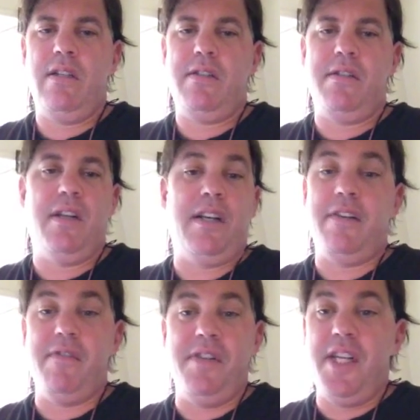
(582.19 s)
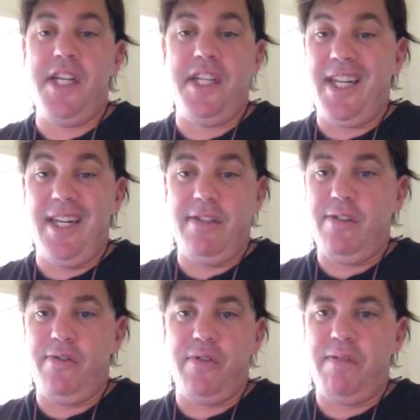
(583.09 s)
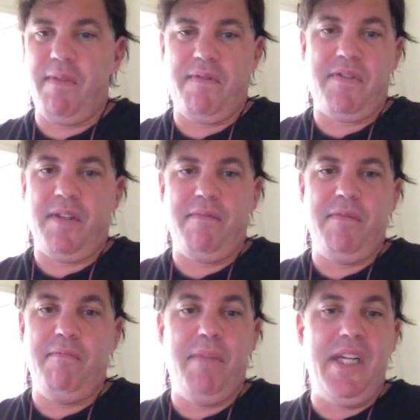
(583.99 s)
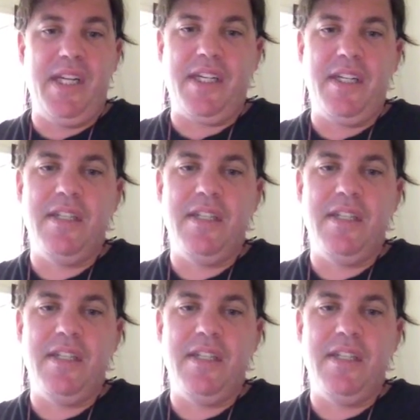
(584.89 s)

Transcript: It's not every day you get to dream of something big.